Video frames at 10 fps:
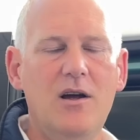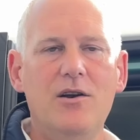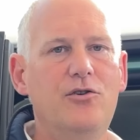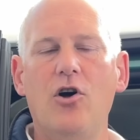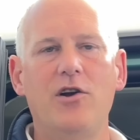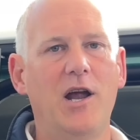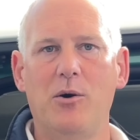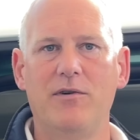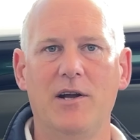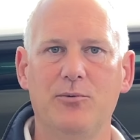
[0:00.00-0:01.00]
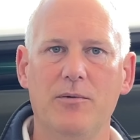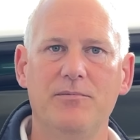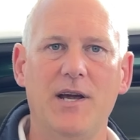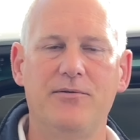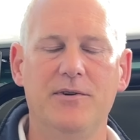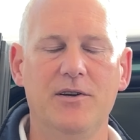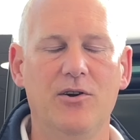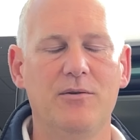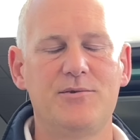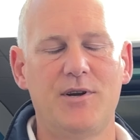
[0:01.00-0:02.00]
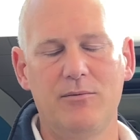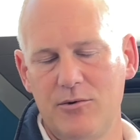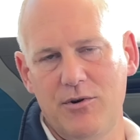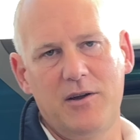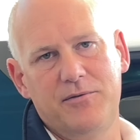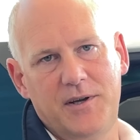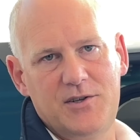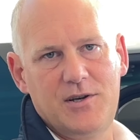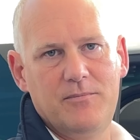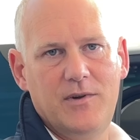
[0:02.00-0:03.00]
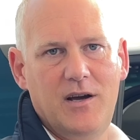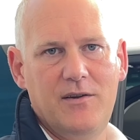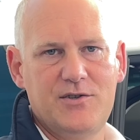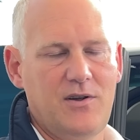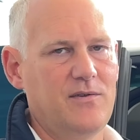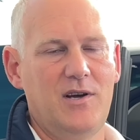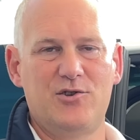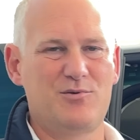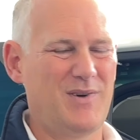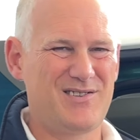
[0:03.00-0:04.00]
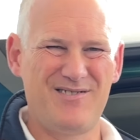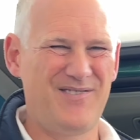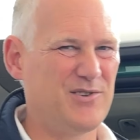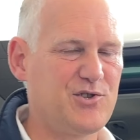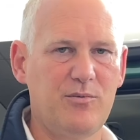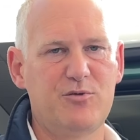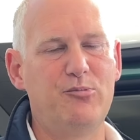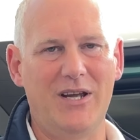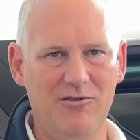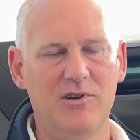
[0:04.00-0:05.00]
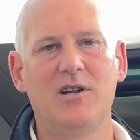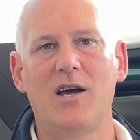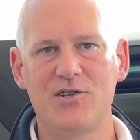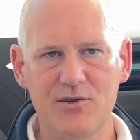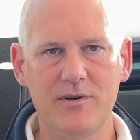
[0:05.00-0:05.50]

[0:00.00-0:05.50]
Not now I've had one, definitely not. So great feature that's on there. It just makes it feel so much bigger and lighter